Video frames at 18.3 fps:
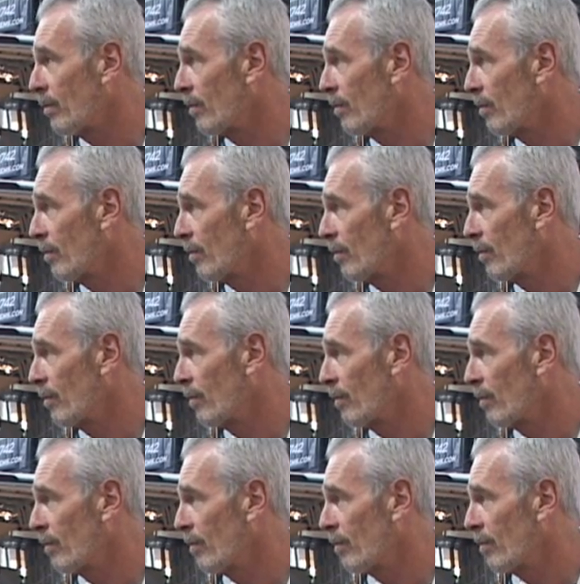
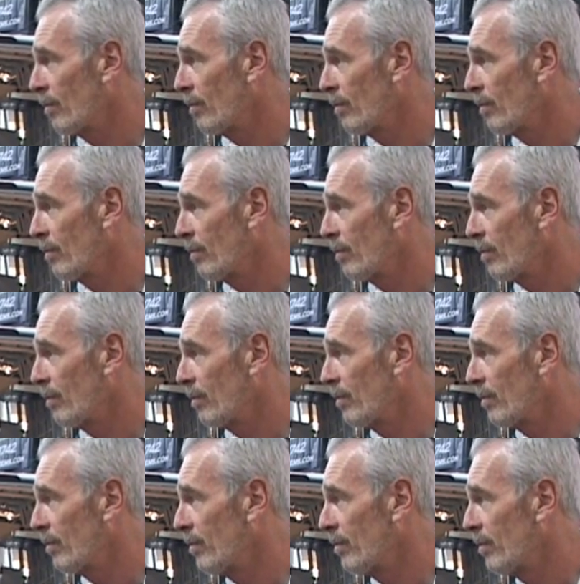
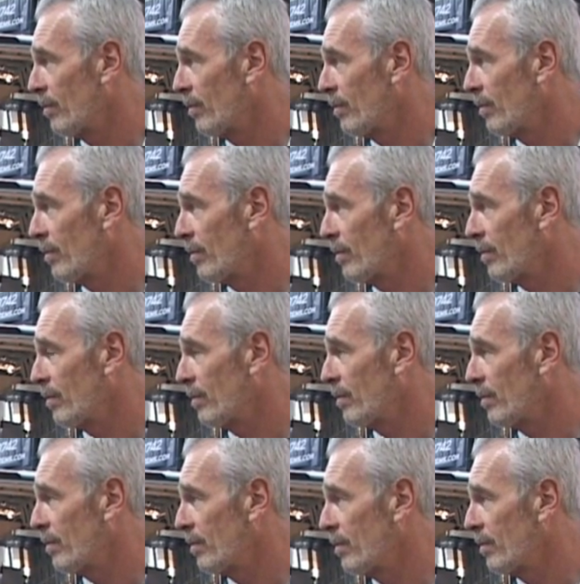
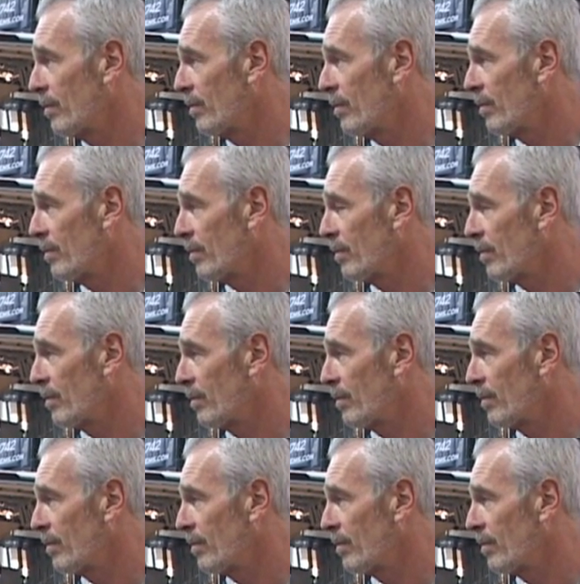[no speech]